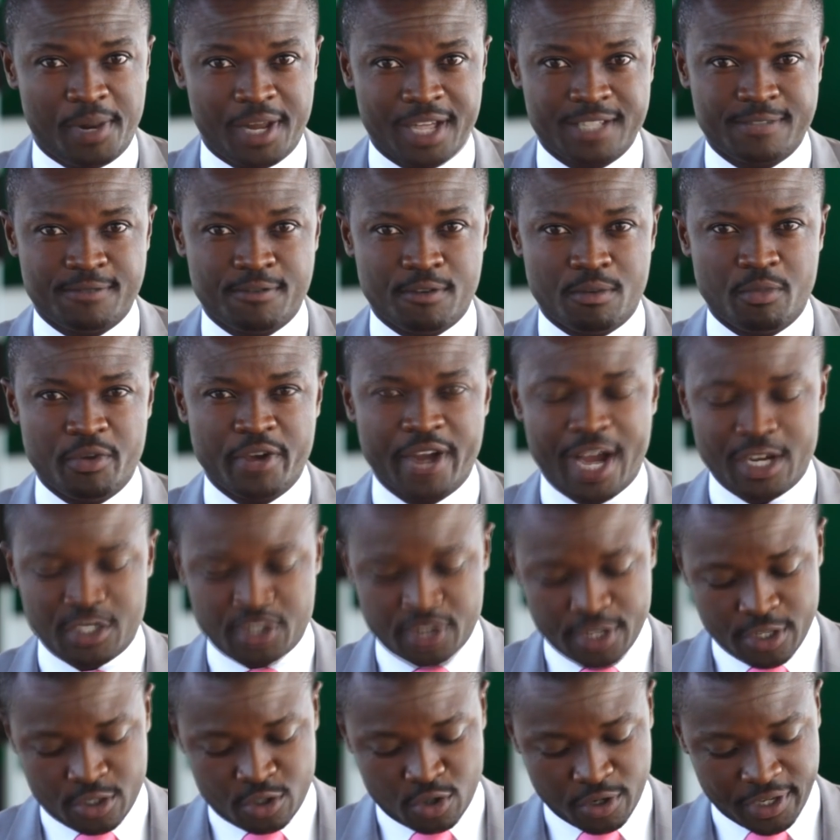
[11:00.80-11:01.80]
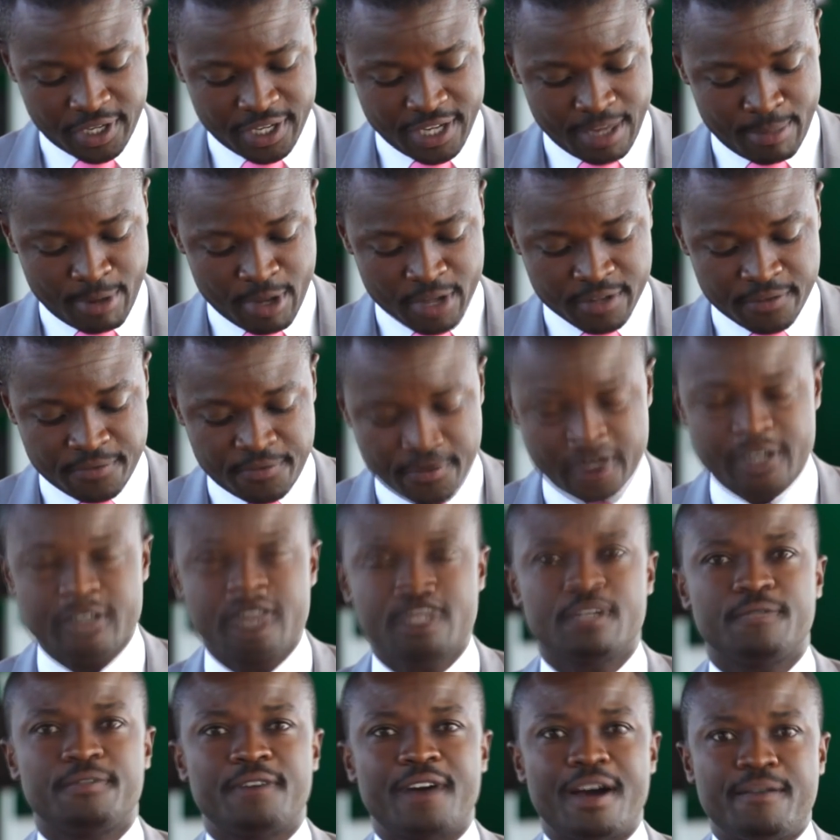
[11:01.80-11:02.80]
platform. We're actually talking about the
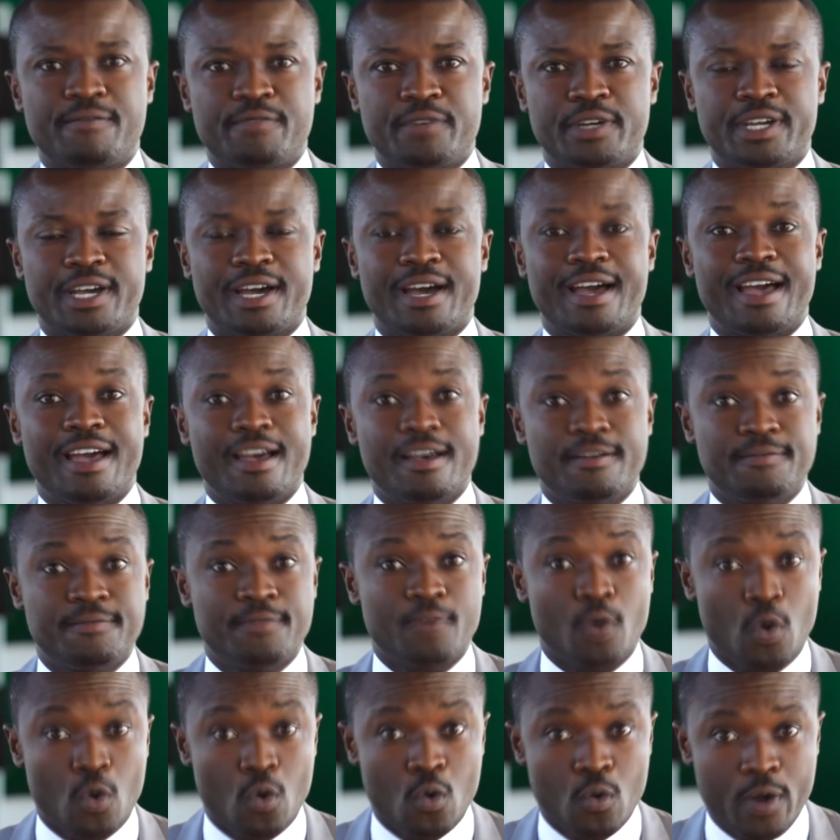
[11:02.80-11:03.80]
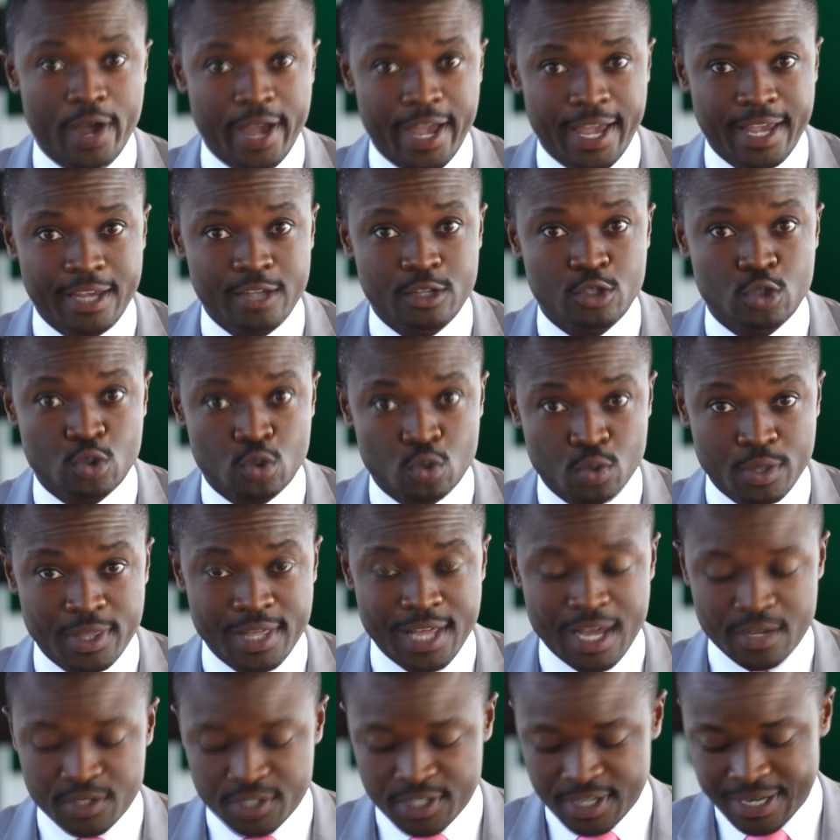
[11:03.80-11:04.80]
Friends of Africa FOA
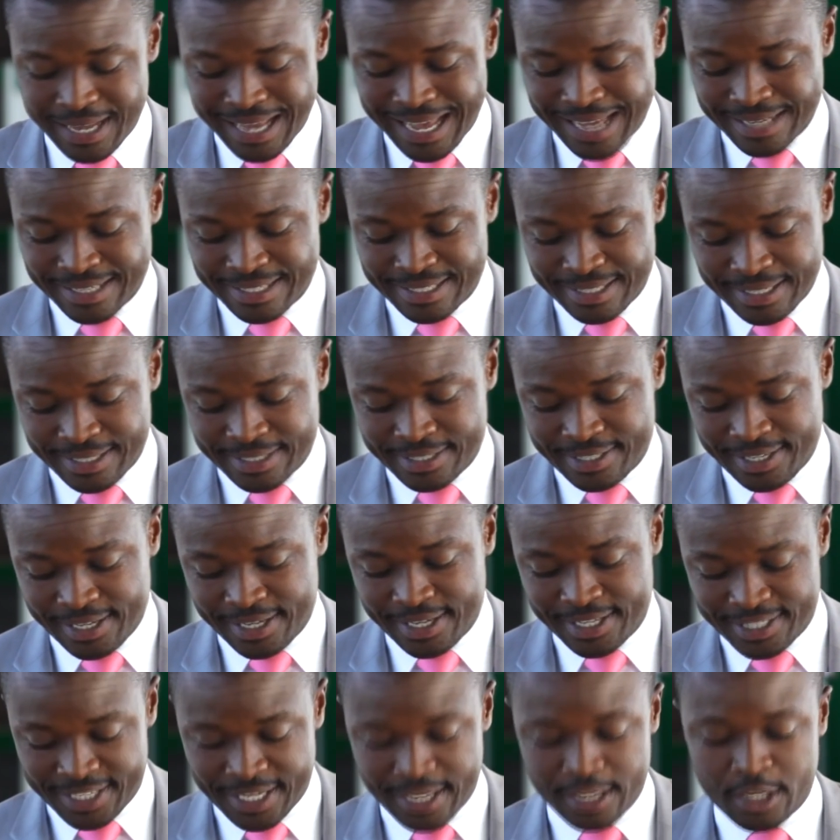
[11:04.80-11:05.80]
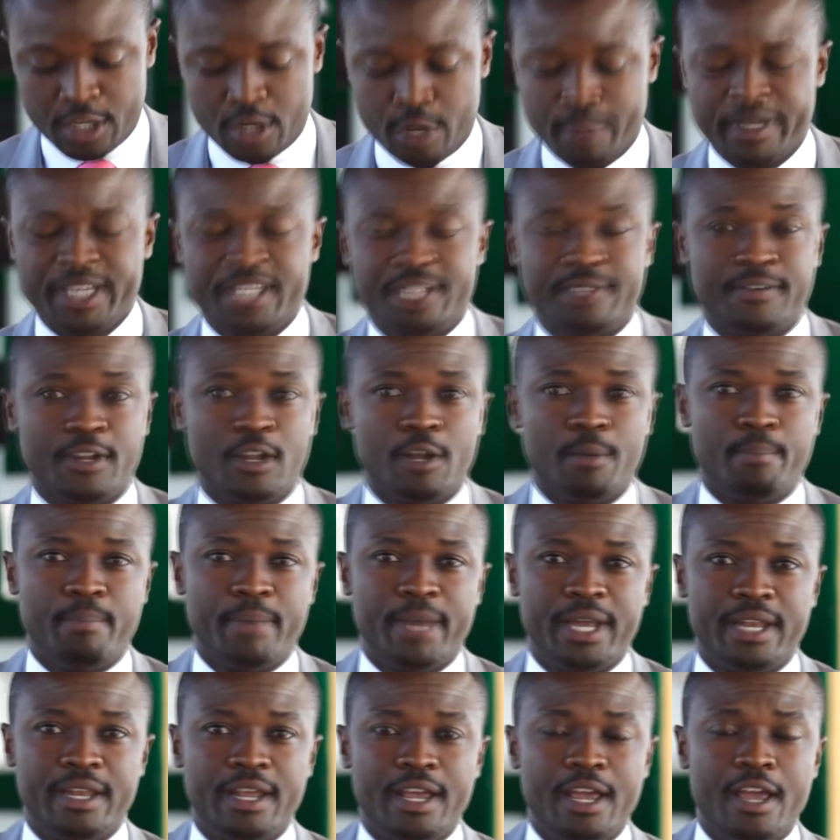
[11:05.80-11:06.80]
2016. It's an economic
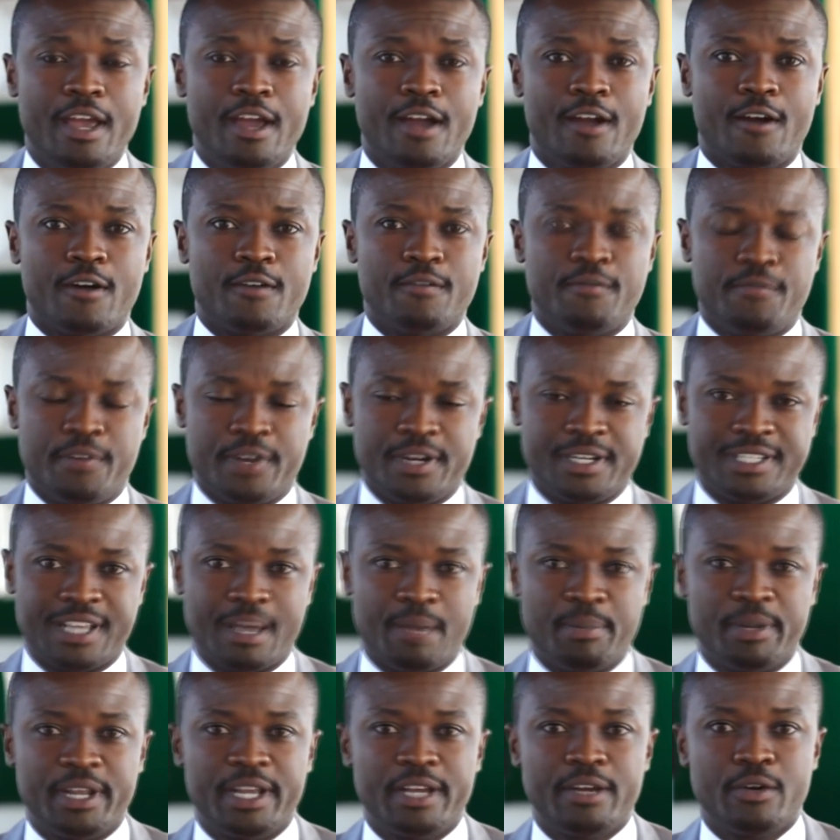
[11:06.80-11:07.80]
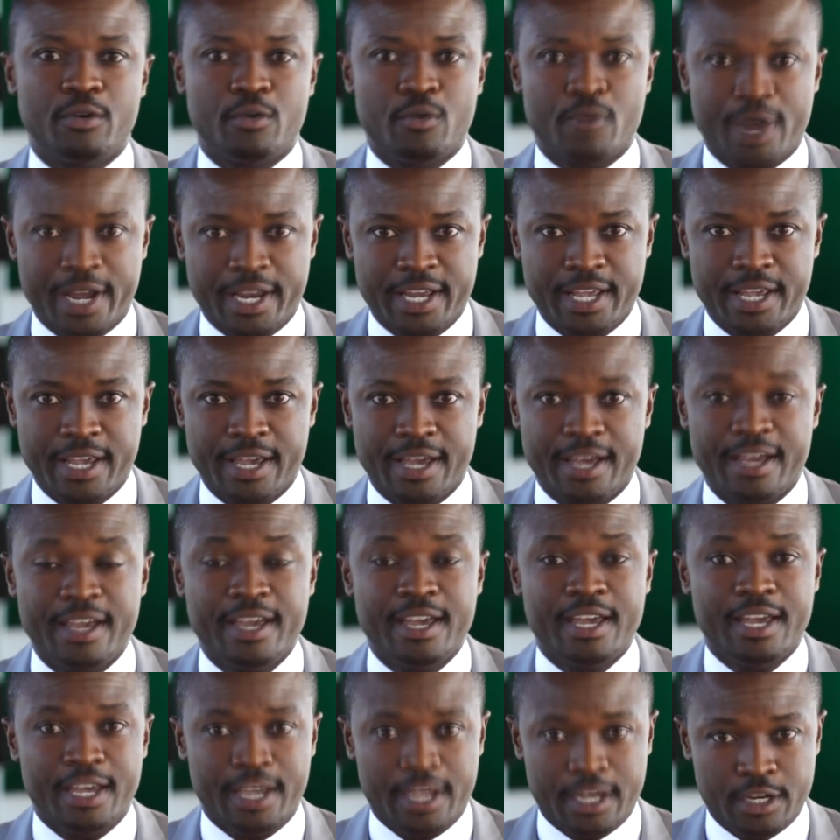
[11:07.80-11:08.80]
development conference happening right here
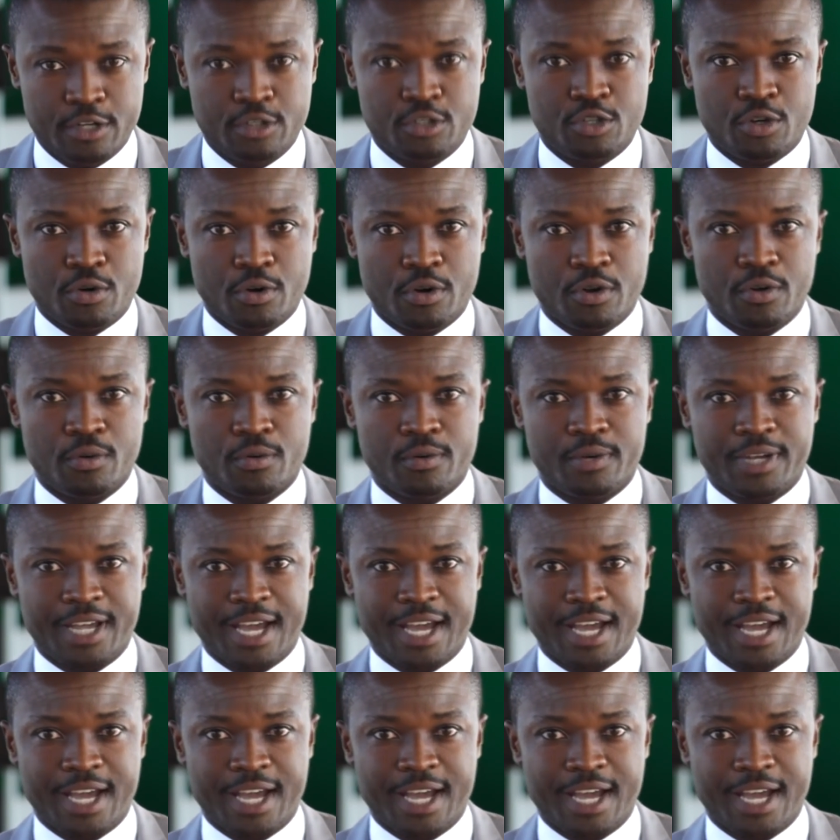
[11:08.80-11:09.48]
in Toronto,